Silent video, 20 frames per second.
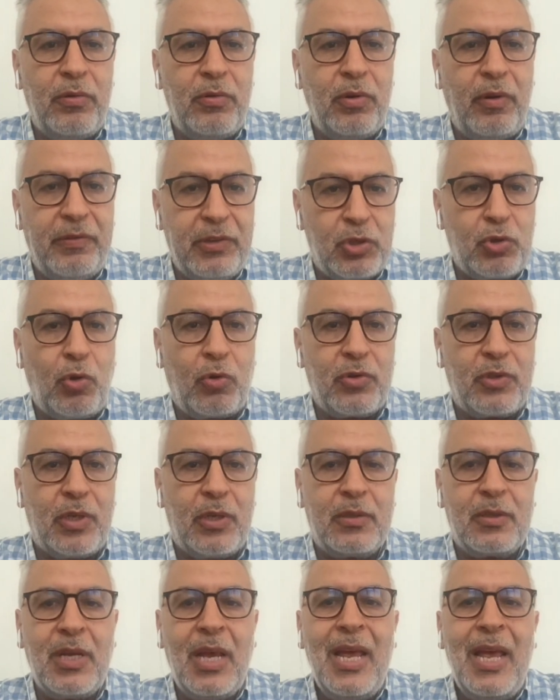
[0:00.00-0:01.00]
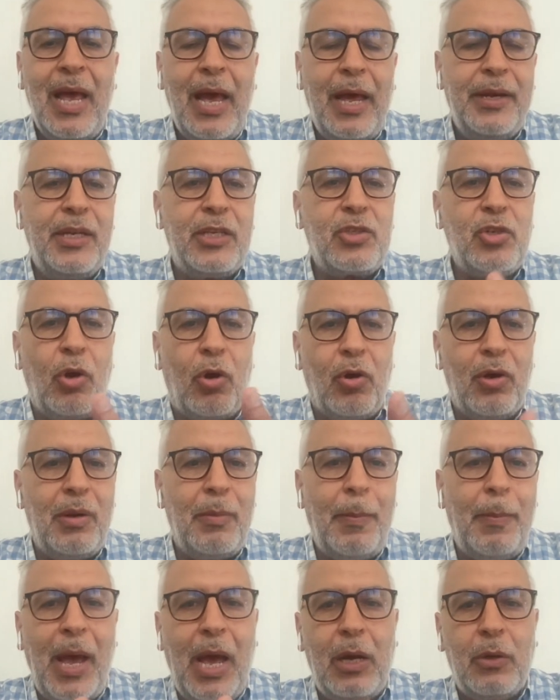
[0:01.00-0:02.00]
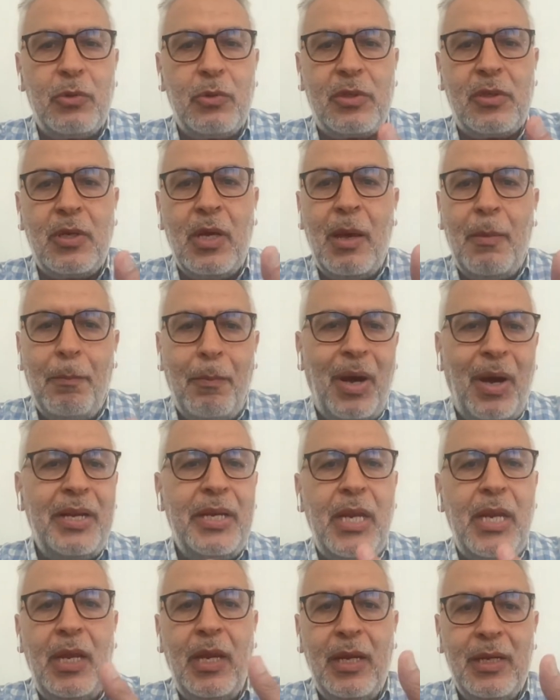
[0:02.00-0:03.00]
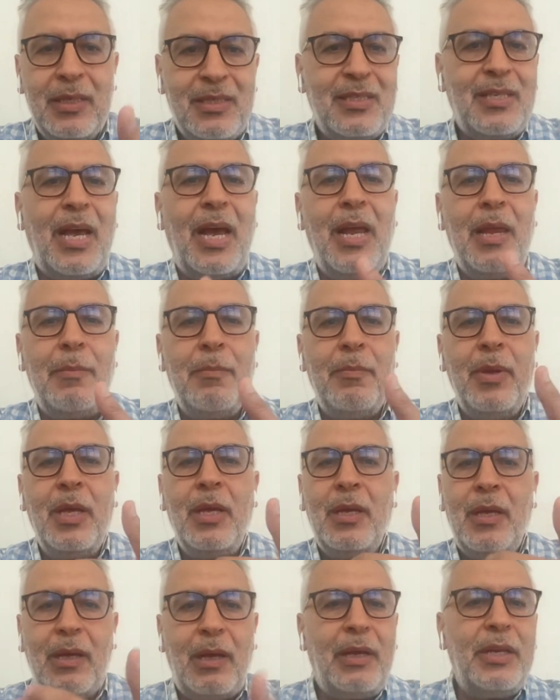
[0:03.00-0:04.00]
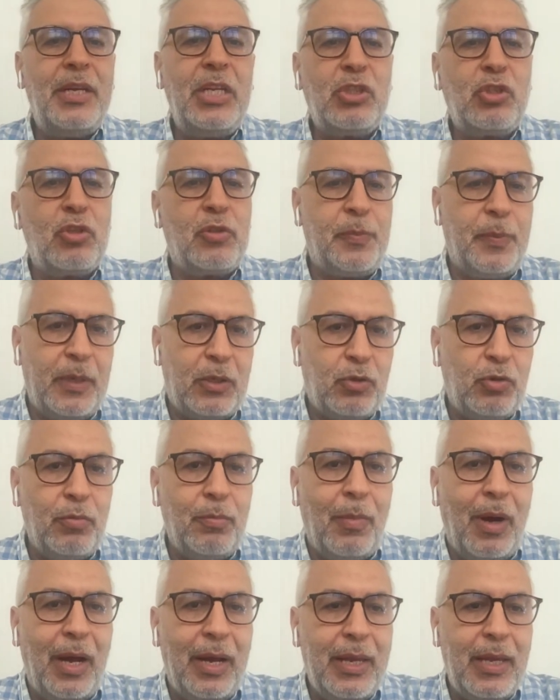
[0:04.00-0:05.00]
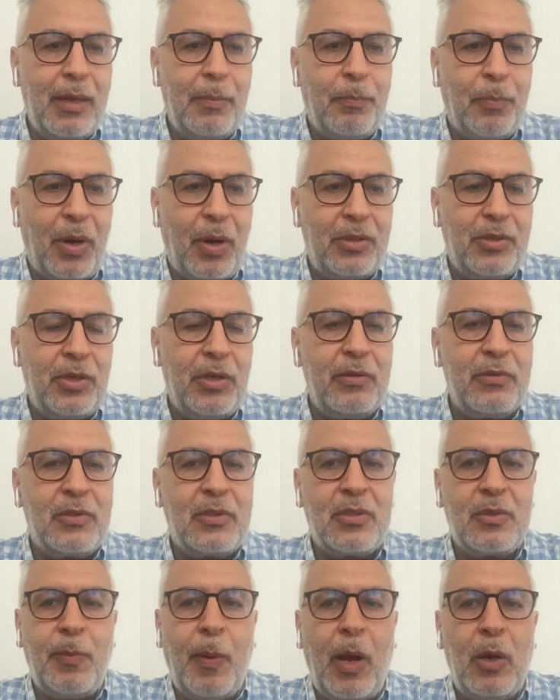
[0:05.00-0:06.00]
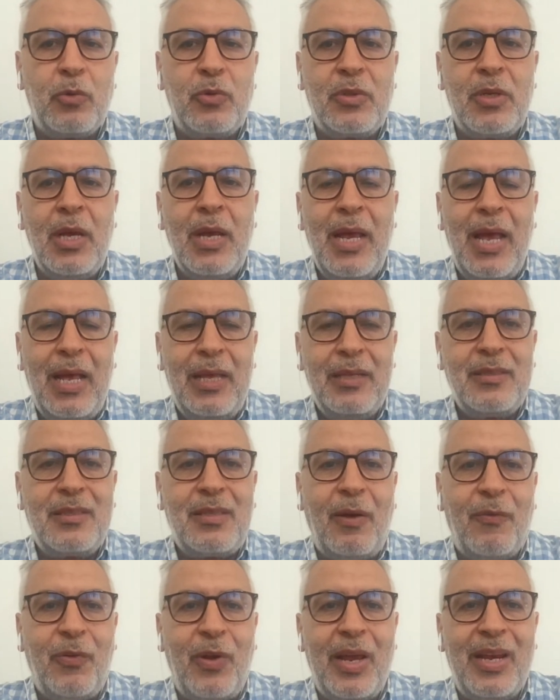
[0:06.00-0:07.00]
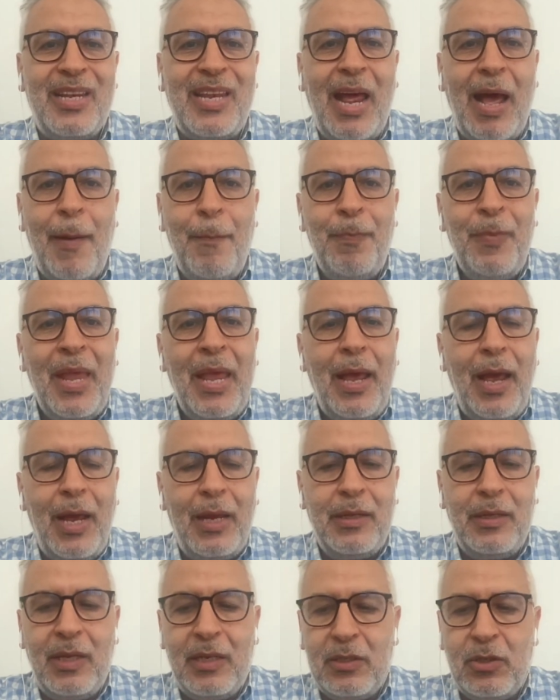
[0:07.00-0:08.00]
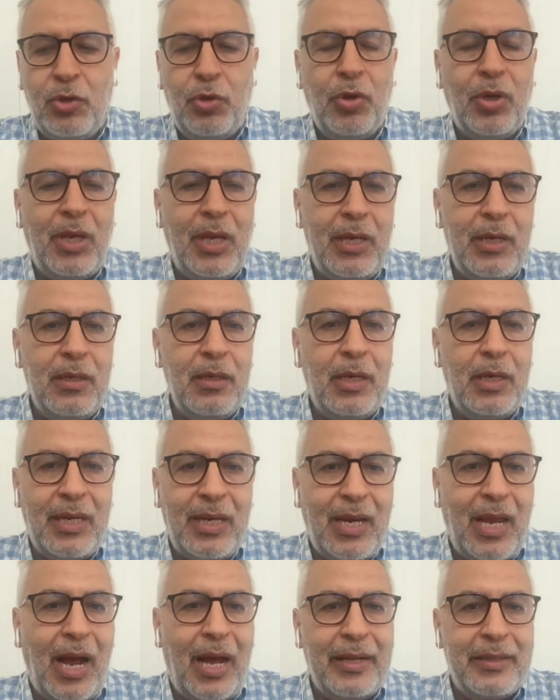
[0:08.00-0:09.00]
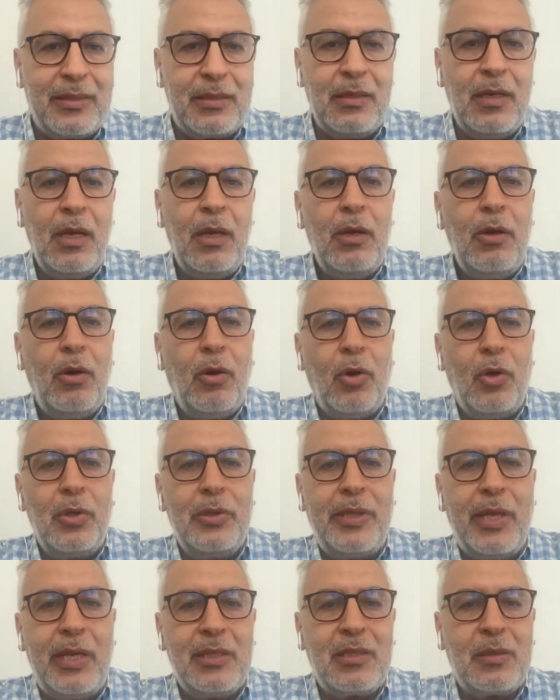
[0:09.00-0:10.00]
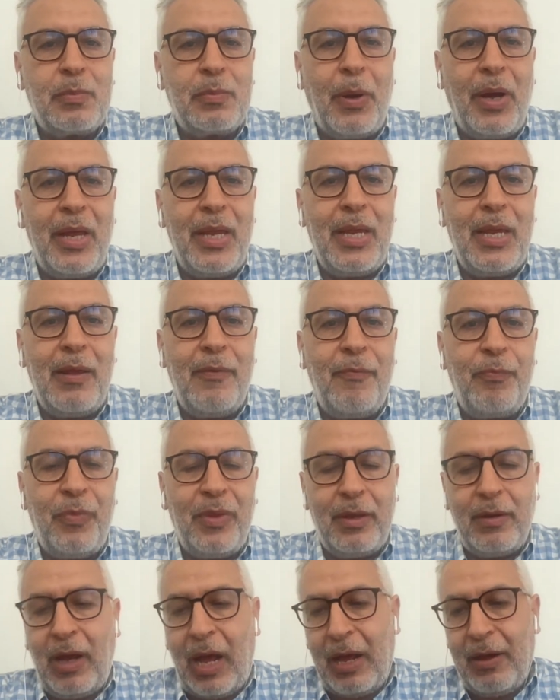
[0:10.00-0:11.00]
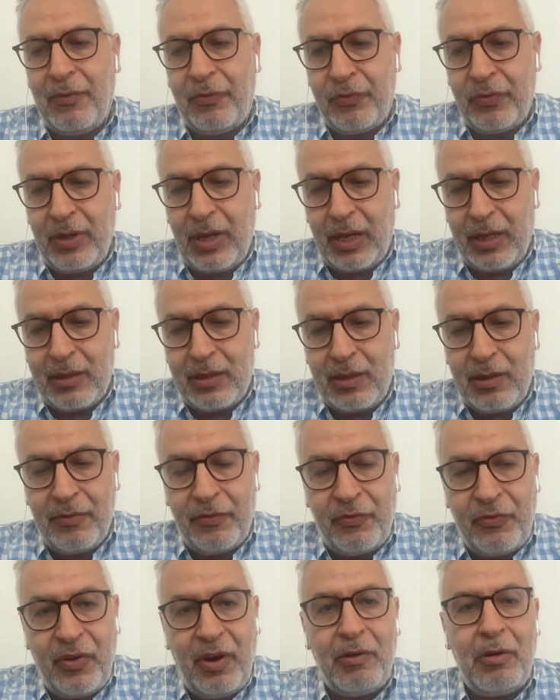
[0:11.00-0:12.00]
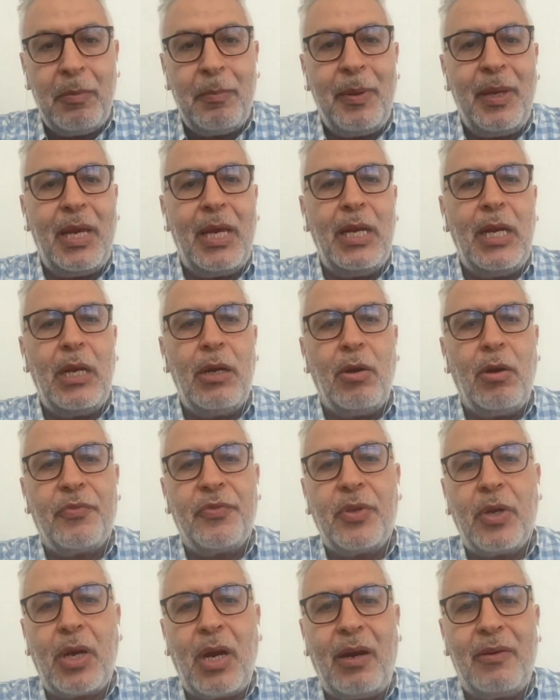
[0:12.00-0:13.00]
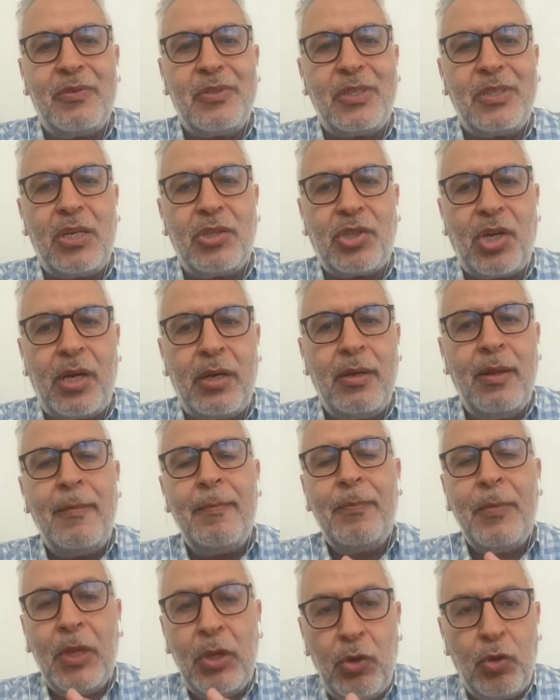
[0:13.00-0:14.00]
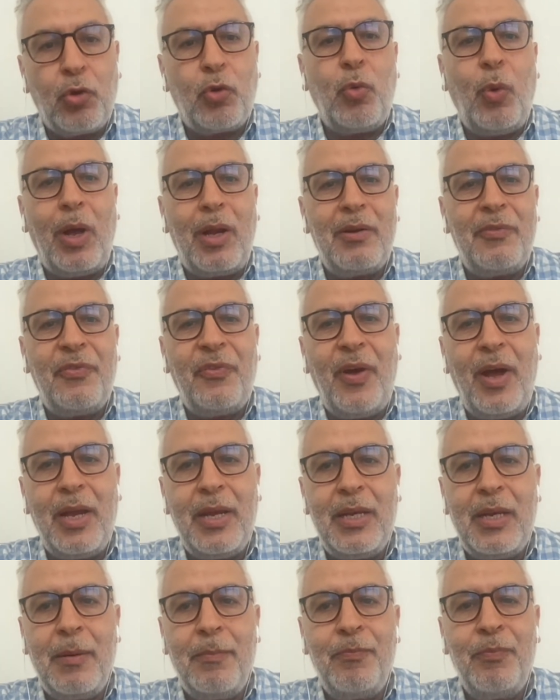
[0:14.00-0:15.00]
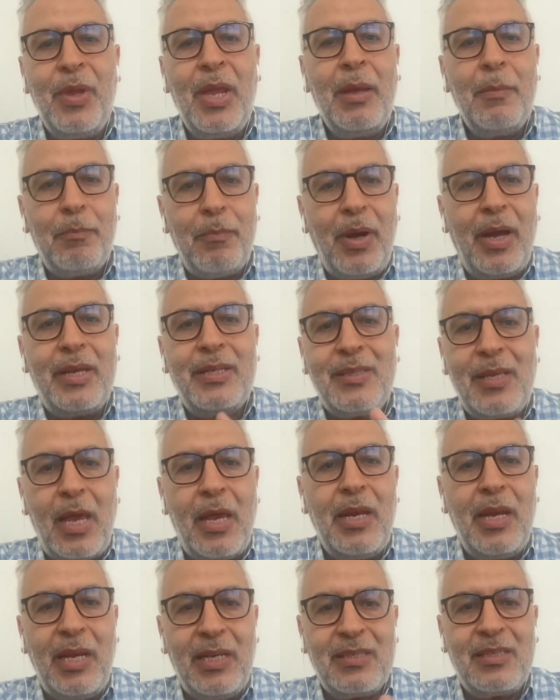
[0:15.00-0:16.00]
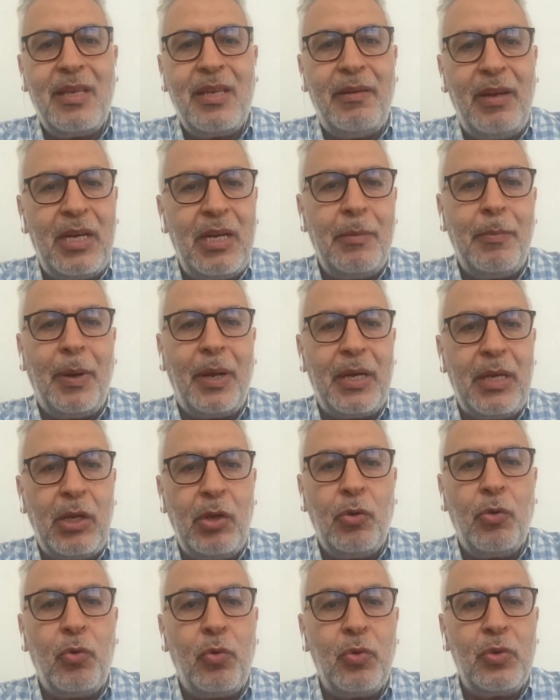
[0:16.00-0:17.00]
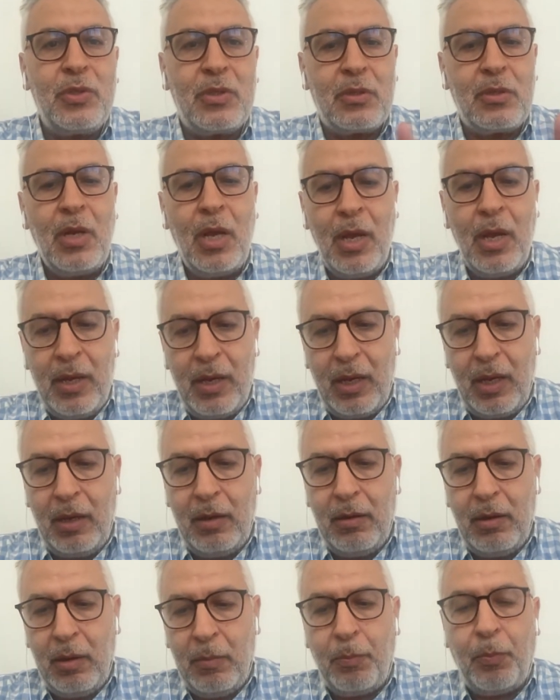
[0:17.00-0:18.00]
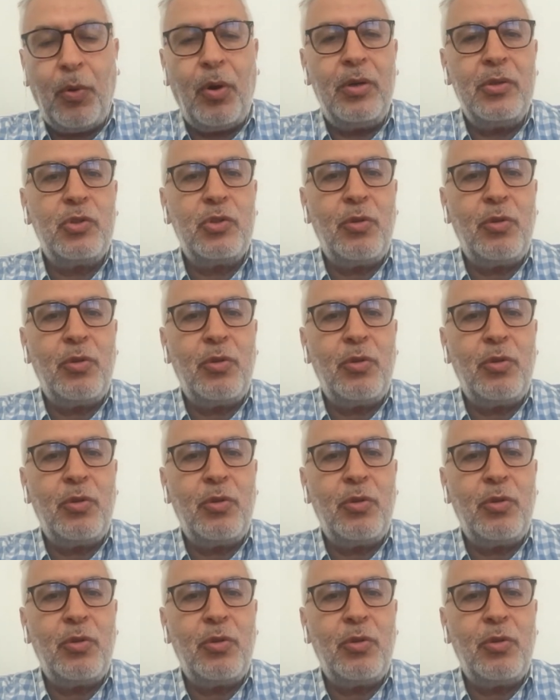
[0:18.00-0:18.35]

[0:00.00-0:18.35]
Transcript: resources, and it's all about money, time. I need to speak to my partner's spouse and stuff like that. And this, you can cut all this by at the very beginning of the conversation. You qualify them by saying, is there anybody who's important to